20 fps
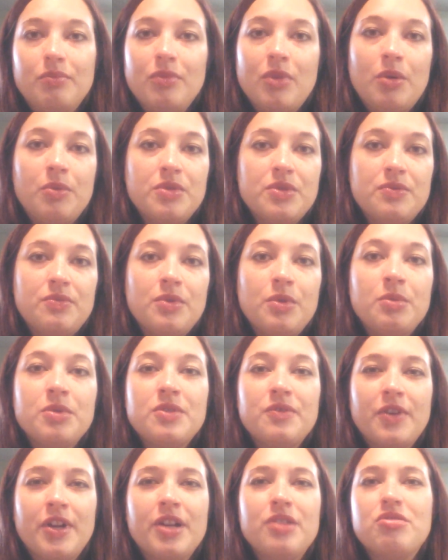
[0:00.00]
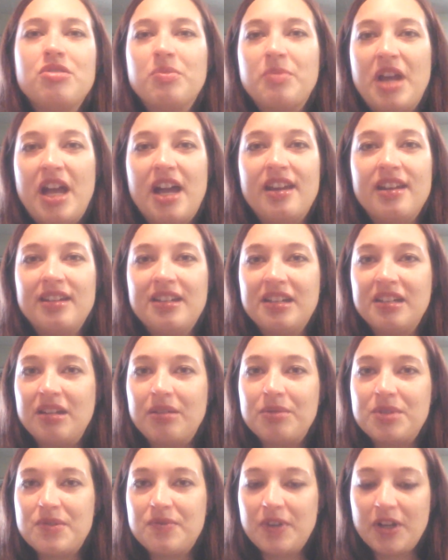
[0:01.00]
it was very traumatic, and I
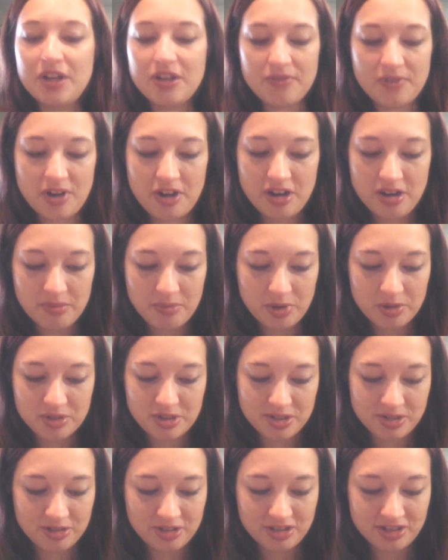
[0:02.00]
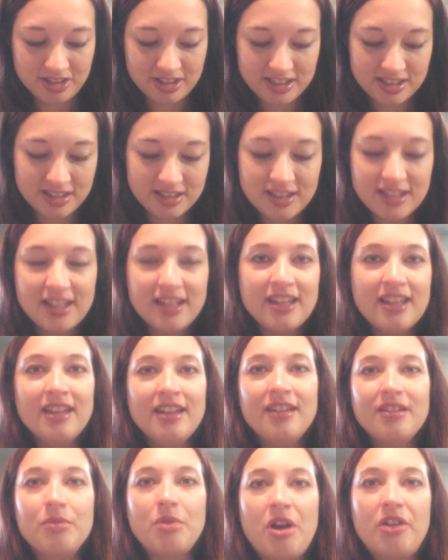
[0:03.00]
was very, very emotional, and
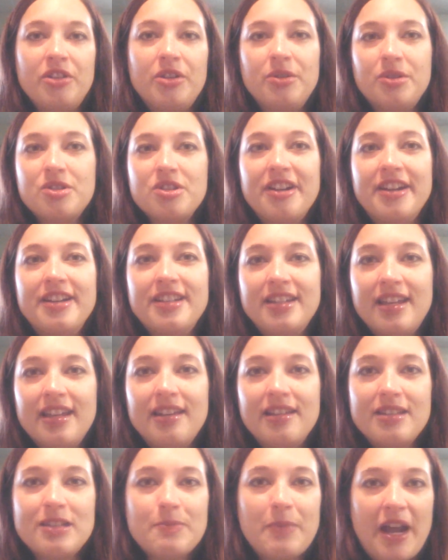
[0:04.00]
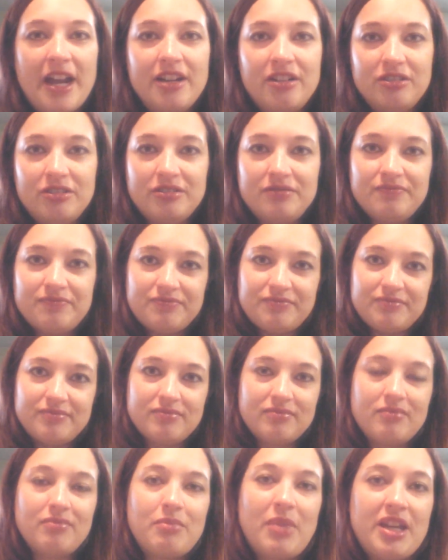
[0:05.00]
while they were trying to get my
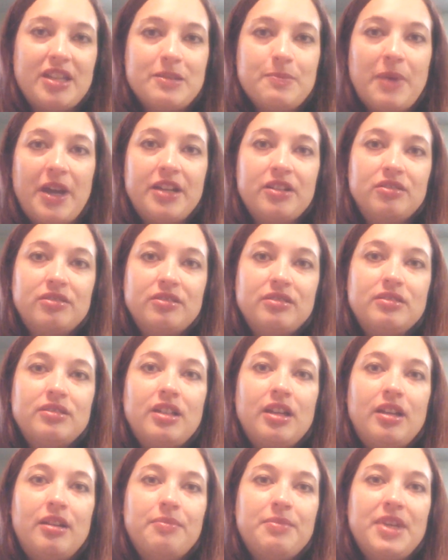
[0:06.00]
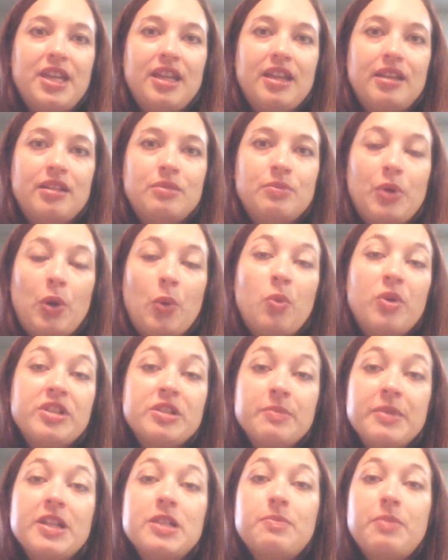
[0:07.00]
spinal in, but once
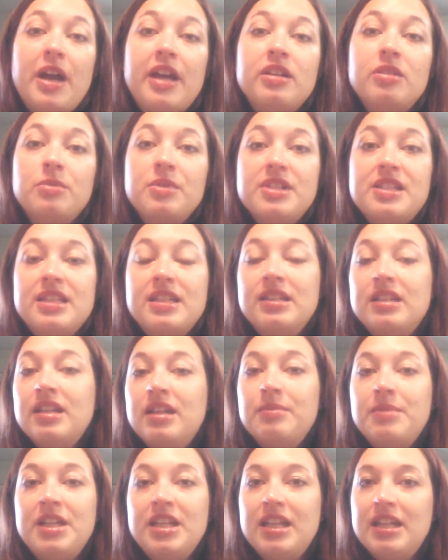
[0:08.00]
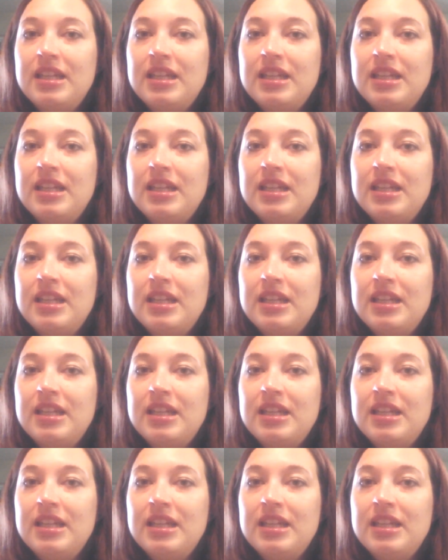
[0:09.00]
my spinal was in, I mean,